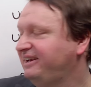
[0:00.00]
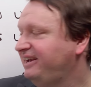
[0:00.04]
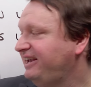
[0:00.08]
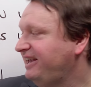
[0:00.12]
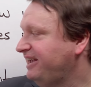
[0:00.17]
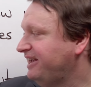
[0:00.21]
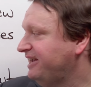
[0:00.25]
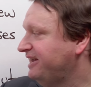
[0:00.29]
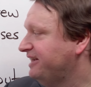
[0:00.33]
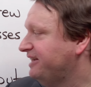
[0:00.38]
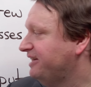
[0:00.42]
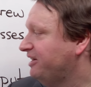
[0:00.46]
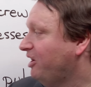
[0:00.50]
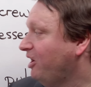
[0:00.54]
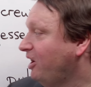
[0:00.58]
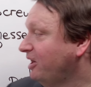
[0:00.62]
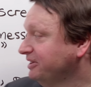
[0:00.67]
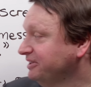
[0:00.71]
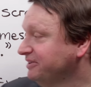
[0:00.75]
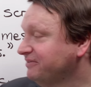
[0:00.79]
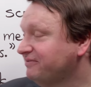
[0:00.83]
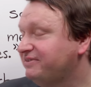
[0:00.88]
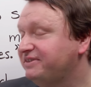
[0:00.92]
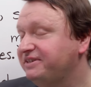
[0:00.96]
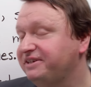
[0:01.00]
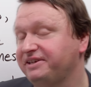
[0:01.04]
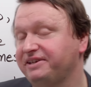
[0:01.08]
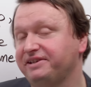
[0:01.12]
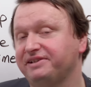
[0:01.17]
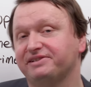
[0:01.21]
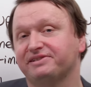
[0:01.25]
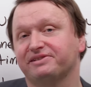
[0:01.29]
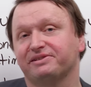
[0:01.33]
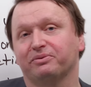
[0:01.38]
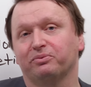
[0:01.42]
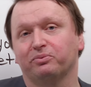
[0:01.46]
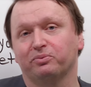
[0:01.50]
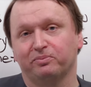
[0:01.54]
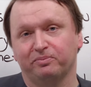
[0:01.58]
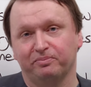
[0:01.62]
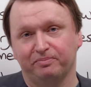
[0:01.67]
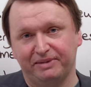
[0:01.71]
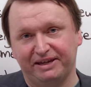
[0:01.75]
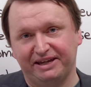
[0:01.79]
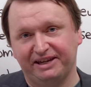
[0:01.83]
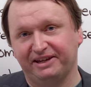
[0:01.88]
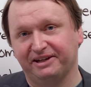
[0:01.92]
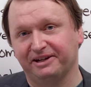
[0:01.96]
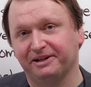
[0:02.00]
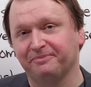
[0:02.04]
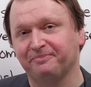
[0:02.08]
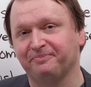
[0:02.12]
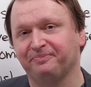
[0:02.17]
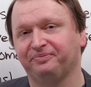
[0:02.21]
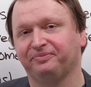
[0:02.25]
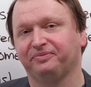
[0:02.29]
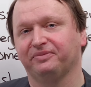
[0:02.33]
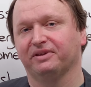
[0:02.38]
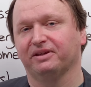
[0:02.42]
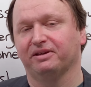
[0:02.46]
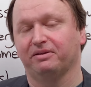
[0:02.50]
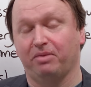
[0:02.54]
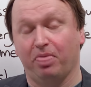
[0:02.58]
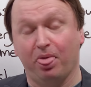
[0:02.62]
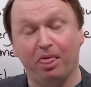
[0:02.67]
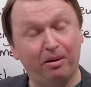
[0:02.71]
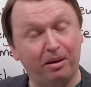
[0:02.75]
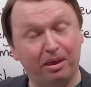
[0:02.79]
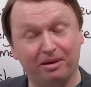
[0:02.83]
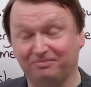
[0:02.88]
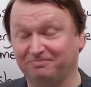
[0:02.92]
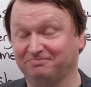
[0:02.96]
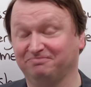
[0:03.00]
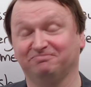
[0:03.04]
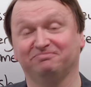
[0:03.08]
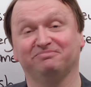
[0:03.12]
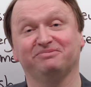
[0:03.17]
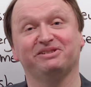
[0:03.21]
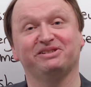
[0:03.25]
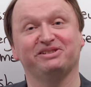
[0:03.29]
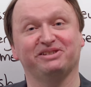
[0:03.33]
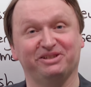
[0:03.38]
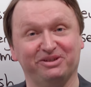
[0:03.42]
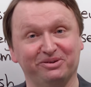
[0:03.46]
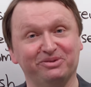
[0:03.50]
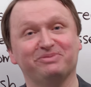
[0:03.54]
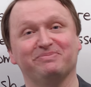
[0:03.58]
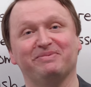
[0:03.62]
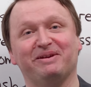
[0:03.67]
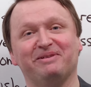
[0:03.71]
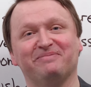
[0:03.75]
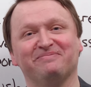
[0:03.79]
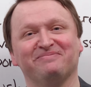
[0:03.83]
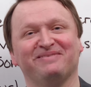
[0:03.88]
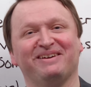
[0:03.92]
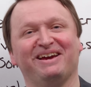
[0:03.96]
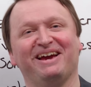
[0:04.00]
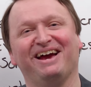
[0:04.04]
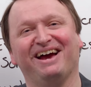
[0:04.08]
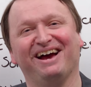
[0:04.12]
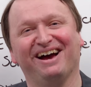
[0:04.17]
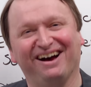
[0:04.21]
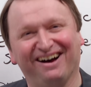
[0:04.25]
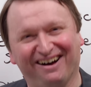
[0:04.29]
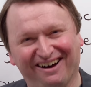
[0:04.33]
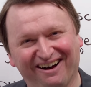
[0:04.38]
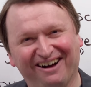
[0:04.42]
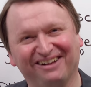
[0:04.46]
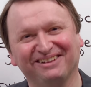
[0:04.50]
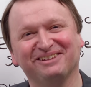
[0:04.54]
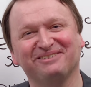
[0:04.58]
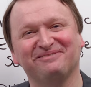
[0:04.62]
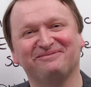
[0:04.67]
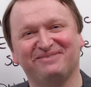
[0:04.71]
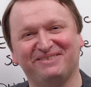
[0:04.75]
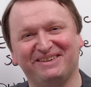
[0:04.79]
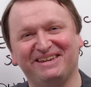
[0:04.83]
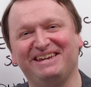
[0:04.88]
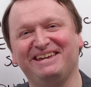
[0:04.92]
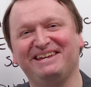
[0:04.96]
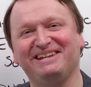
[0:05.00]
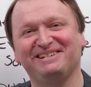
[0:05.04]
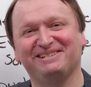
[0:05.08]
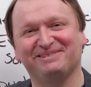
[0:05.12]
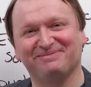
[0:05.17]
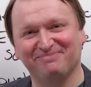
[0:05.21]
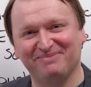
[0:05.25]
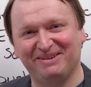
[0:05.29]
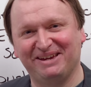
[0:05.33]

And all of these mean, excuse me, all of these